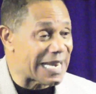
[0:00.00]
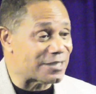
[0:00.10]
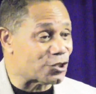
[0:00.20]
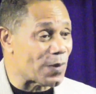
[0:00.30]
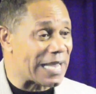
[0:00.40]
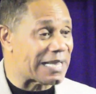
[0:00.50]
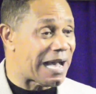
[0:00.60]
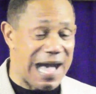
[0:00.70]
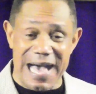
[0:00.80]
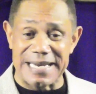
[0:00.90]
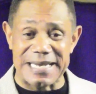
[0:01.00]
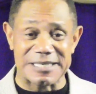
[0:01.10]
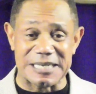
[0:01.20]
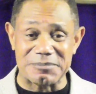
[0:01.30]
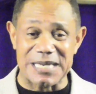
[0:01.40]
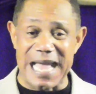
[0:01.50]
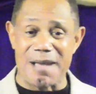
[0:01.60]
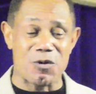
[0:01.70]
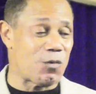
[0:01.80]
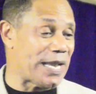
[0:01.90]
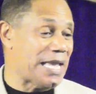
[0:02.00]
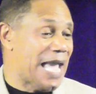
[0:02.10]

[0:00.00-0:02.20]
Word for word: that's the way God is sometimes when we